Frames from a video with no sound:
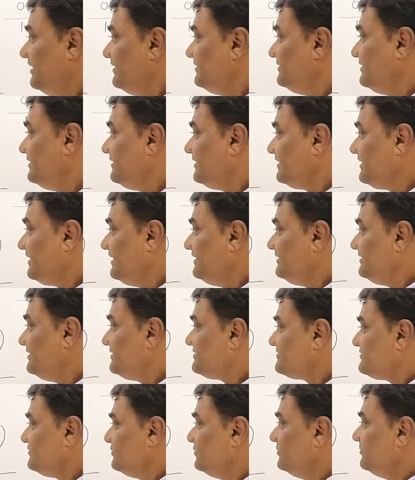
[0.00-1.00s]
Then again
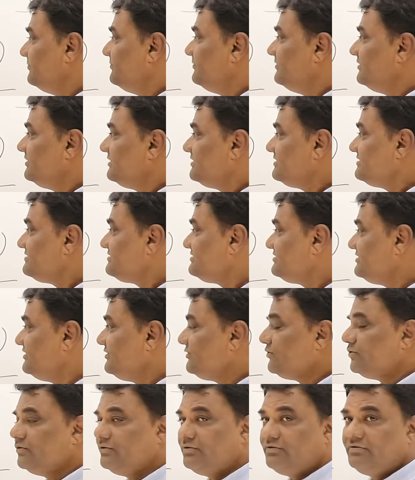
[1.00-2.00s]
this loop,
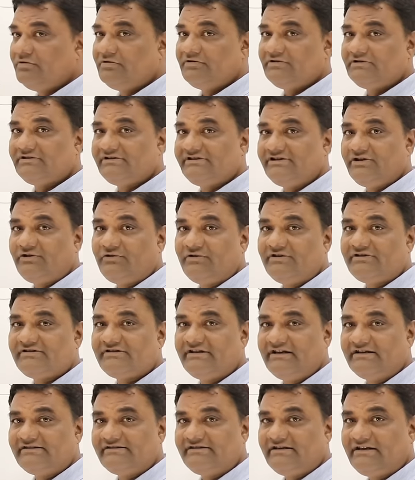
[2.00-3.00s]
0, 0 is
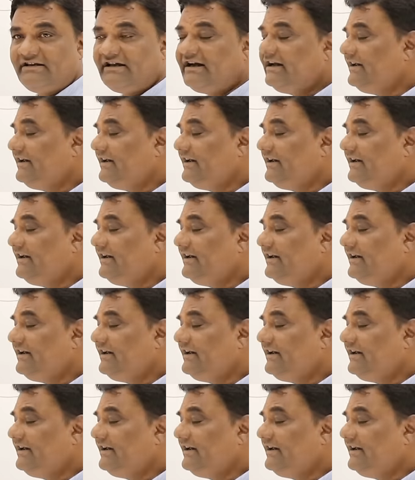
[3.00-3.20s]
less than